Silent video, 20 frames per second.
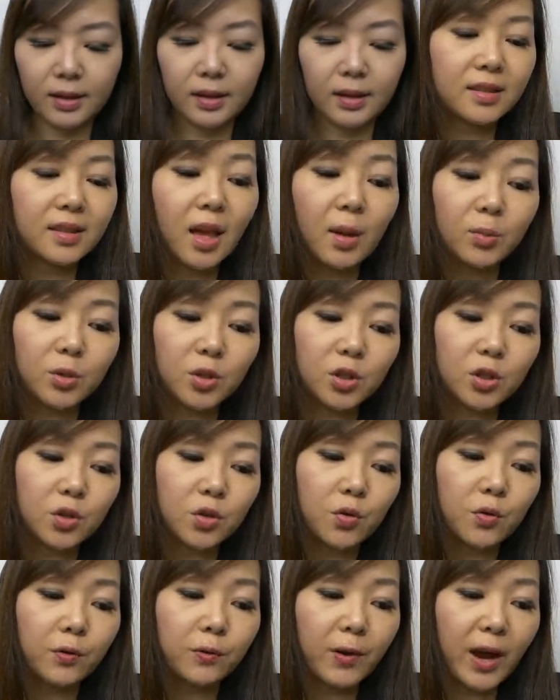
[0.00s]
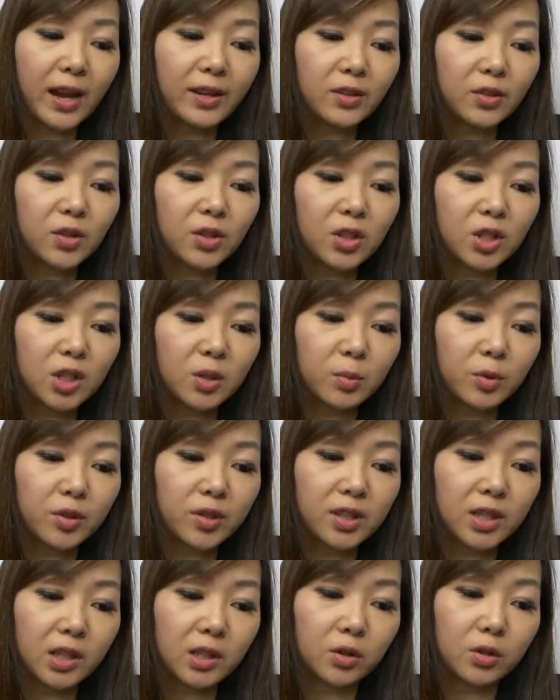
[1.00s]
Step 2, find a suitable
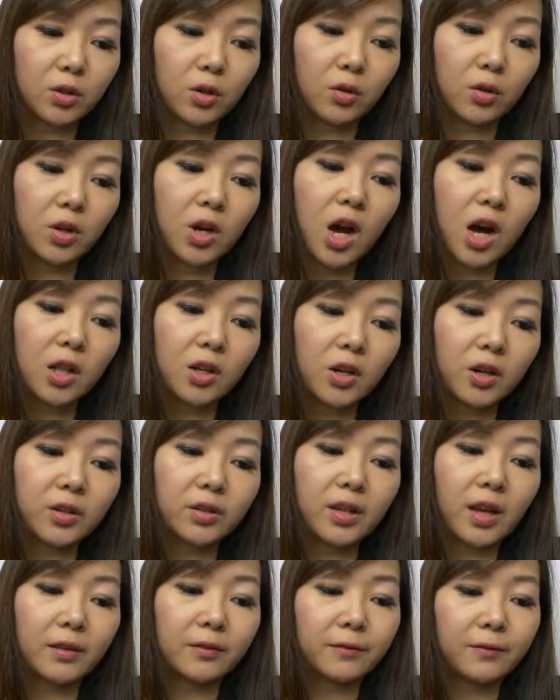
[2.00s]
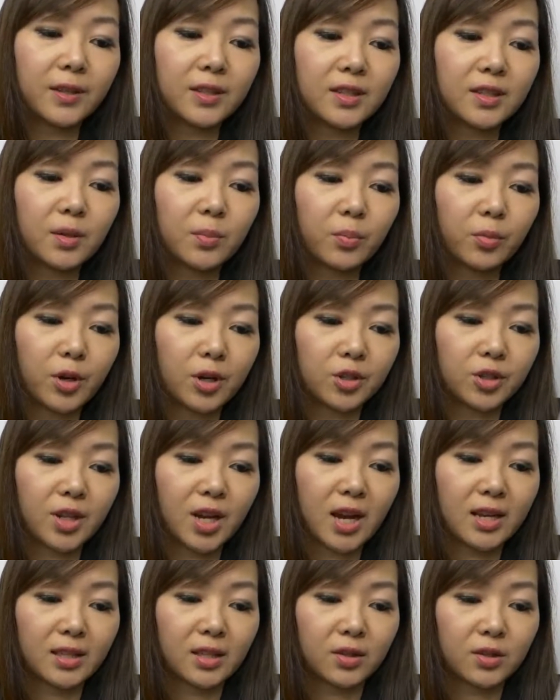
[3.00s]
silicone collar that fits the brush
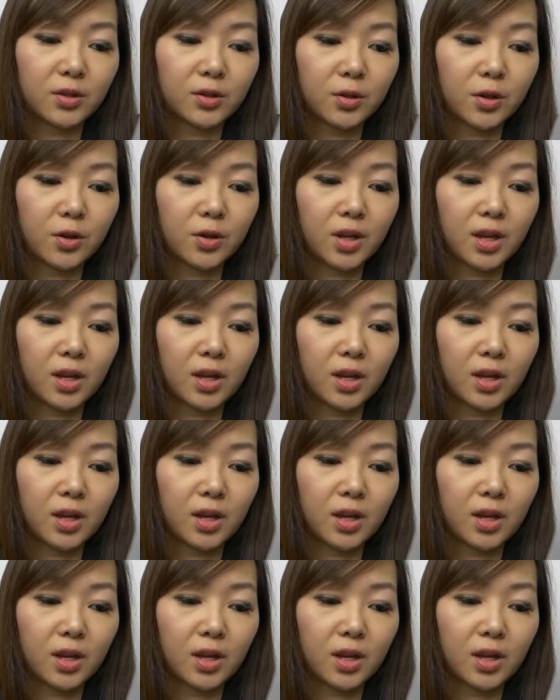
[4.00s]
and insert